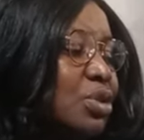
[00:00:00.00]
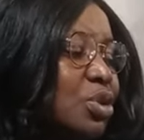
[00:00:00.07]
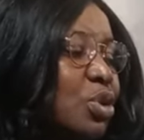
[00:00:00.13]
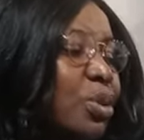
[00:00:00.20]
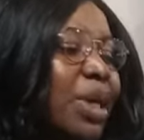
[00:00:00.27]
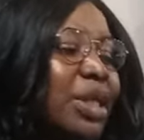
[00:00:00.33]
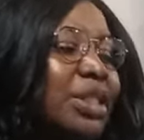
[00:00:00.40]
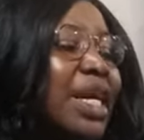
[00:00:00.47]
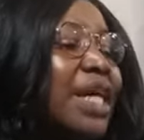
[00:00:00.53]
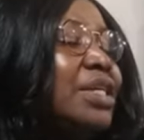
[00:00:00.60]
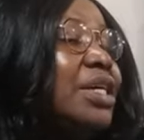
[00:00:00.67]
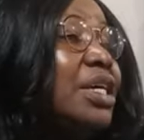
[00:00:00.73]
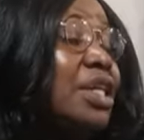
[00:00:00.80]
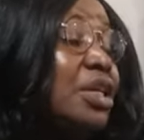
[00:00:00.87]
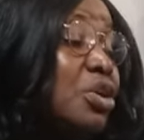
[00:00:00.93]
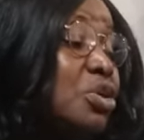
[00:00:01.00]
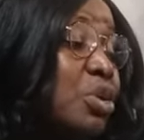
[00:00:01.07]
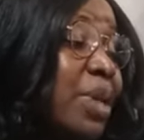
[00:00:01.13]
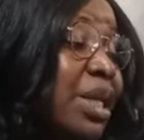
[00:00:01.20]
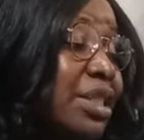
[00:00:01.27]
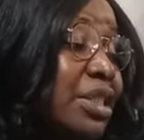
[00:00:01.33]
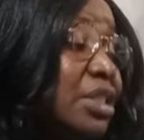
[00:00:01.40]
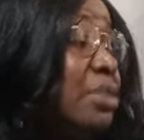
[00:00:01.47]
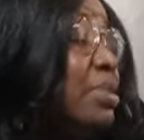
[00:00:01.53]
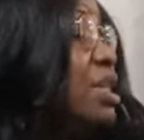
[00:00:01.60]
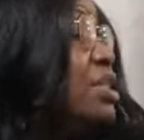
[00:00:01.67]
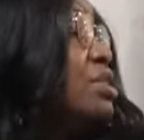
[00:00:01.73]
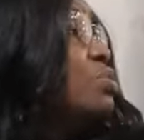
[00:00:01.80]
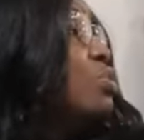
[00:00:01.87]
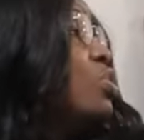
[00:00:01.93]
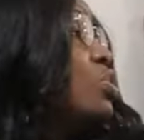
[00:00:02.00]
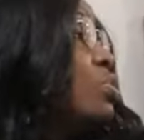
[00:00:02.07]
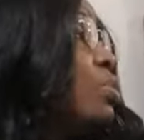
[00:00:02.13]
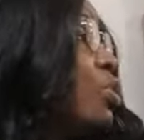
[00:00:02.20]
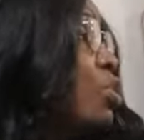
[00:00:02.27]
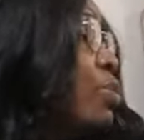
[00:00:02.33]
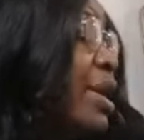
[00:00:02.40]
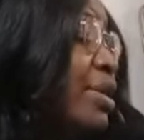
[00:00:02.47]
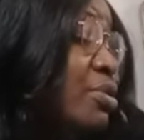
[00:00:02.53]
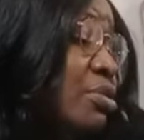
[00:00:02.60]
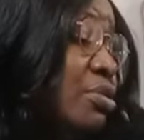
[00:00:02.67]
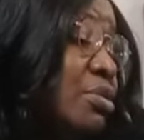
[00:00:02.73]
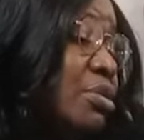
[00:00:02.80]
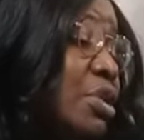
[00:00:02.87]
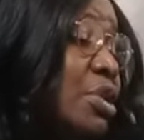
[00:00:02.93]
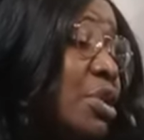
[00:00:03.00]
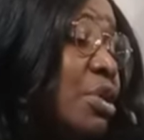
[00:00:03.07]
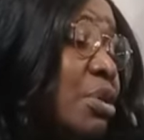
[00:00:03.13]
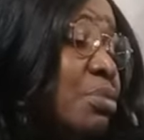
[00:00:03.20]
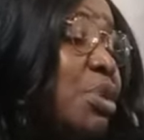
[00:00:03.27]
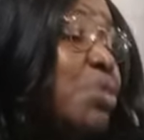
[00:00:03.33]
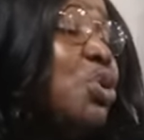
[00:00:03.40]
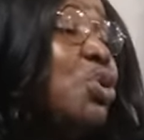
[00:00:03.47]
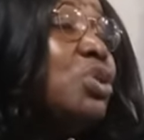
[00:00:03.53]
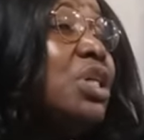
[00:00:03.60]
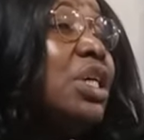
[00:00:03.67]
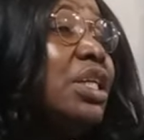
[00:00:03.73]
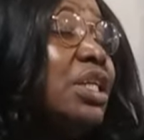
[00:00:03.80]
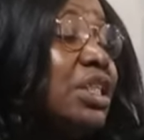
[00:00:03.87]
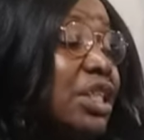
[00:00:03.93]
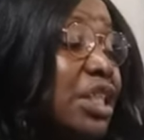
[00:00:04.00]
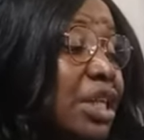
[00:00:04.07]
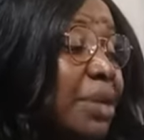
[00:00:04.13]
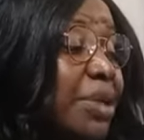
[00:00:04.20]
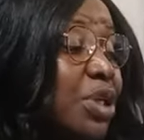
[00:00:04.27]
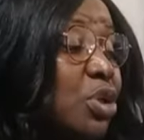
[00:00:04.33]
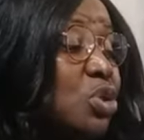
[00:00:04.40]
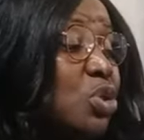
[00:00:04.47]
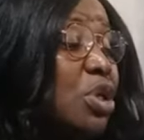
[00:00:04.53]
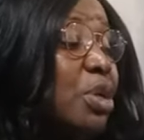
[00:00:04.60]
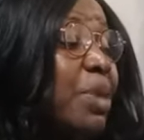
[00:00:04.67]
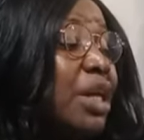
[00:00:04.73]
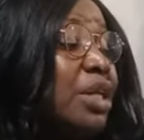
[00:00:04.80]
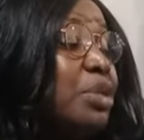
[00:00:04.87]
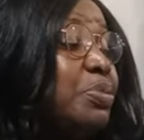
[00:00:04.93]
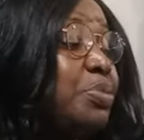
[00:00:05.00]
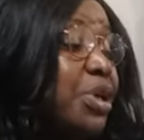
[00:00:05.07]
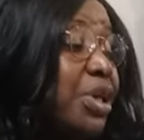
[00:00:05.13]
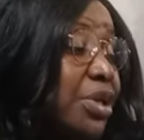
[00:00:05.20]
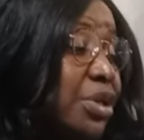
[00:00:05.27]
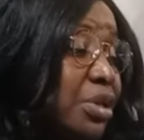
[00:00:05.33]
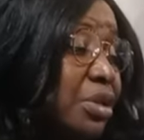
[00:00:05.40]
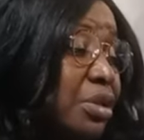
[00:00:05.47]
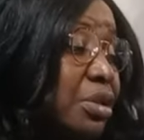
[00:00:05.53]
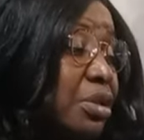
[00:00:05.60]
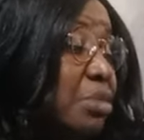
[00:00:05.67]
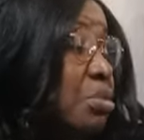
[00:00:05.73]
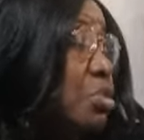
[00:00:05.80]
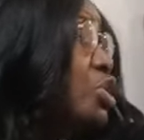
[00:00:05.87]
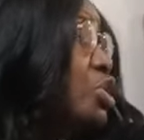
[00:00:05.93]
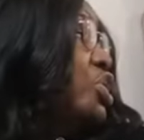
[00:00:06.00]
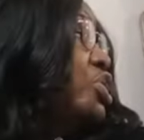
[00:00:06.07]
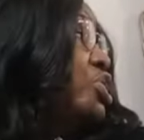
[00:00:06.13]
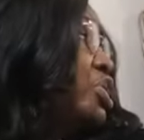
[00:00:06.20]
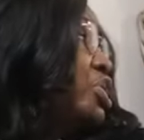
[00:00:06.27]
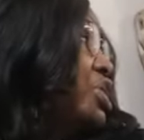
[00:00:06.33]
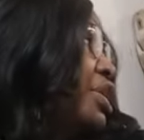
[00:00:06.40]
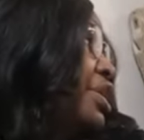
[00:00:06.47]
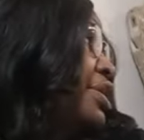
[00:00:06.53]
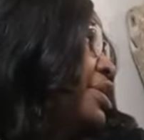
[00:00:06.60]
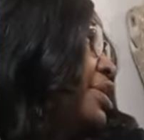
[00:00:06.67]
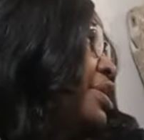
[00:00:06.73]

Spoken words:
So there, you know, but it's not about good. Bi mi o ti le se ta because o le ma le pe eyan mo se nse yen